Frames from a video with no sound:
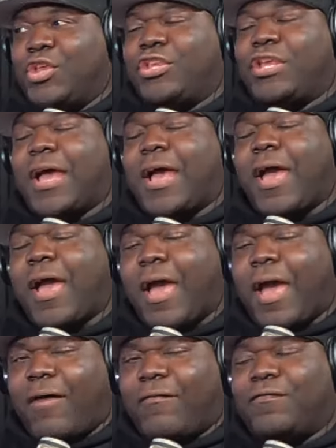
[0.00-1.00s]
You
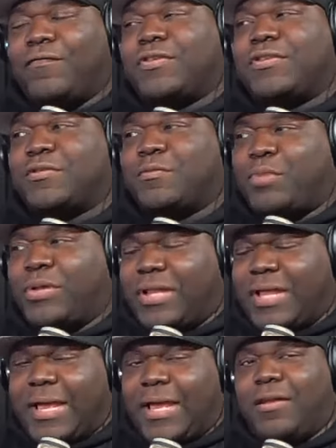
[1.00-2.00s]
have to
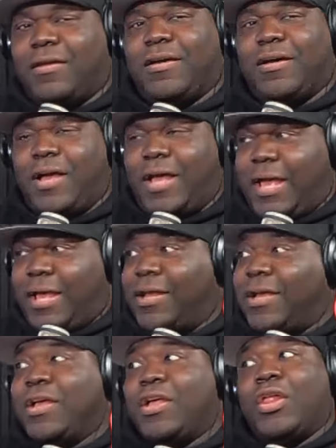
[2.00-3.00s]
plan
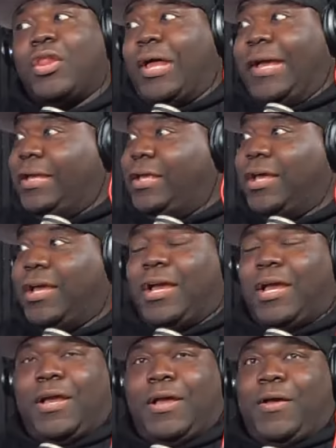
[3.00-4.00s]
ahead. Like,
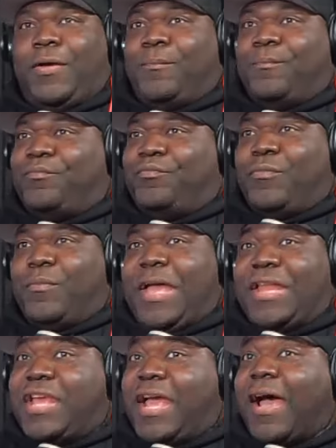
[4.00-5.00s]

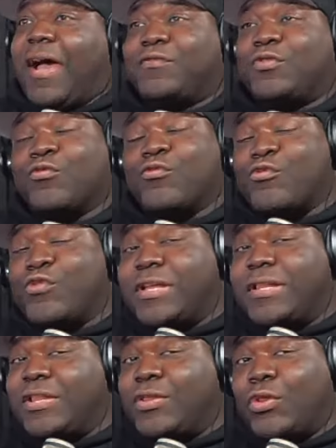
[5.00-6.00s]
and you have to
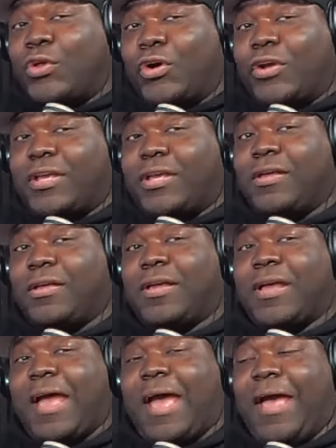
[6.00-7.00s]
really look
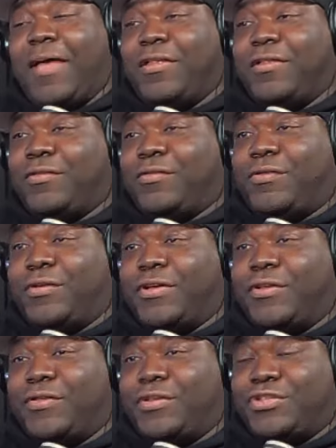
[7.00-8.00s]
at
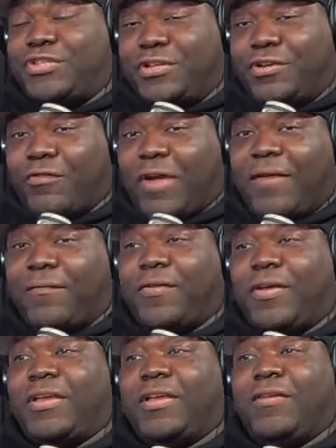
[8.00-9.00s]
the
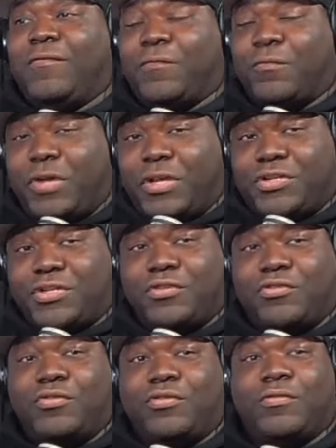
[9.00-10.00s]
geographic
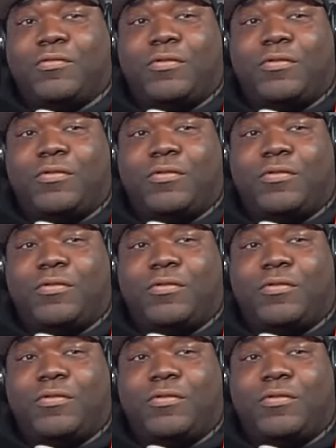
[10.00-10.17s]
information